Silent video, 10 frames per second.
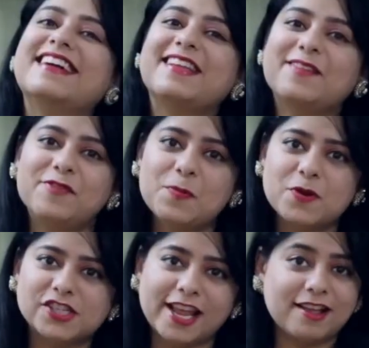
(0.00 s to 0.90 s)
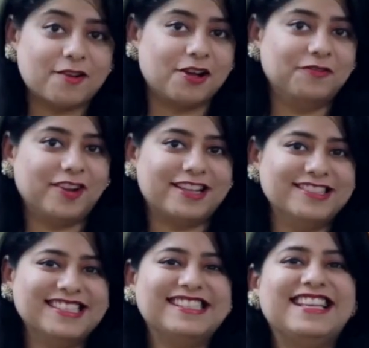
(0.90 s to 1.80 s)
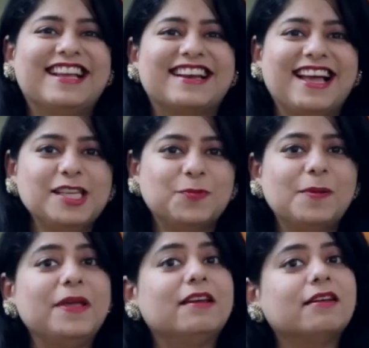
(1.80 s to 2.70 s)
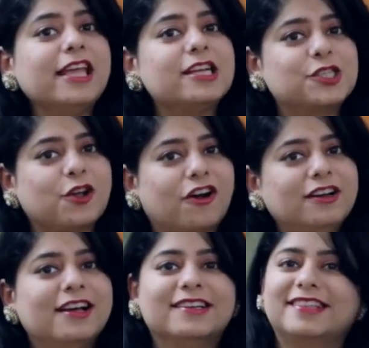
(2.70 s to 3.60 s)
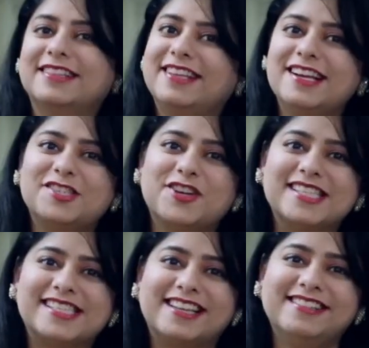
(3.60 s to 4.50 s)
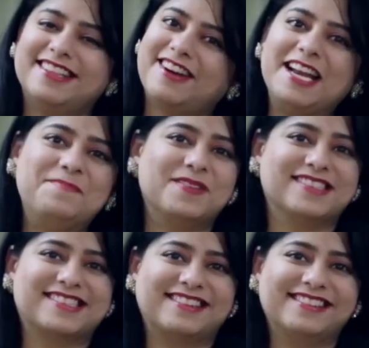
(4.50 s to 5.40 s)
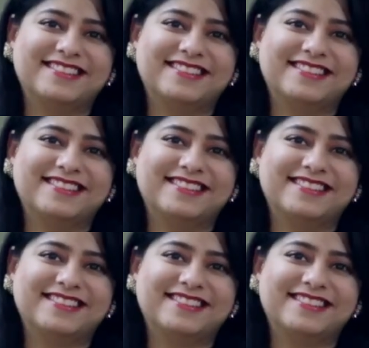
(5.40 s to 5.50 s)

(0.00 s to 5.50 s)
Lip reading: If you project confidence, the client will be reassured that they are trusting the right person.